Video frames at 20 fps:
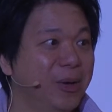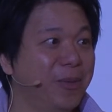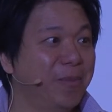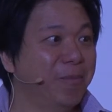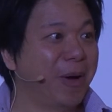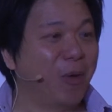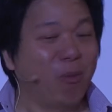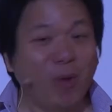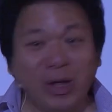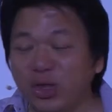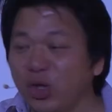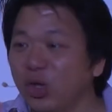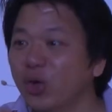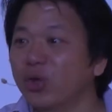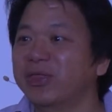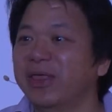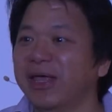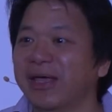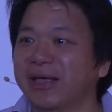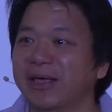But what do you
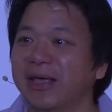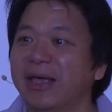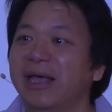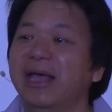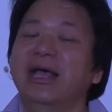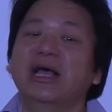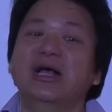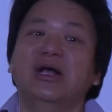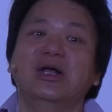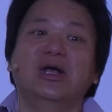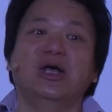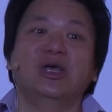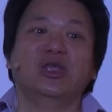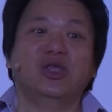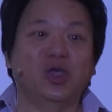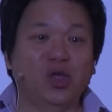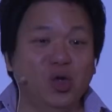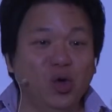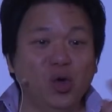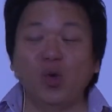think?
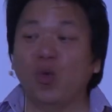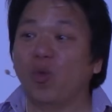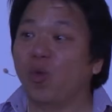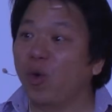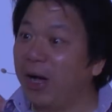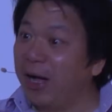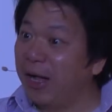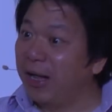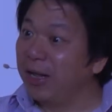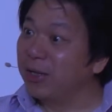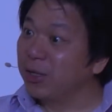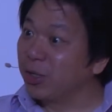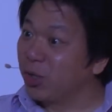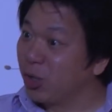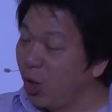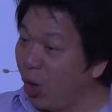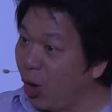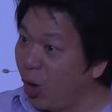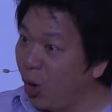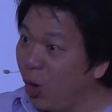You will
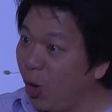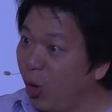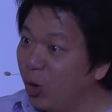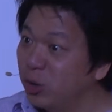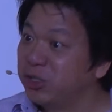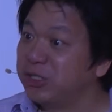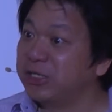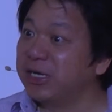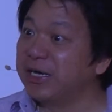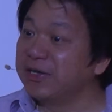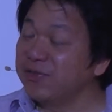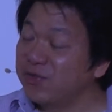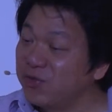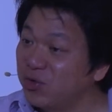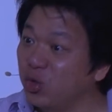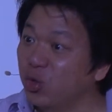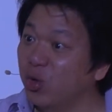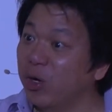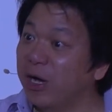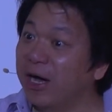go
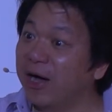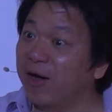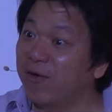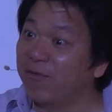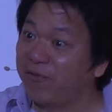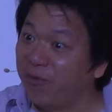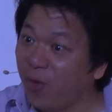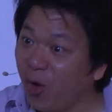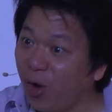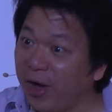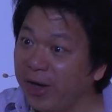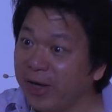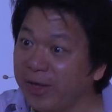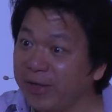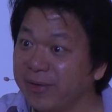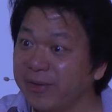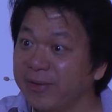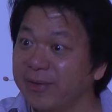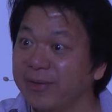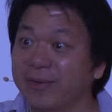just to avoid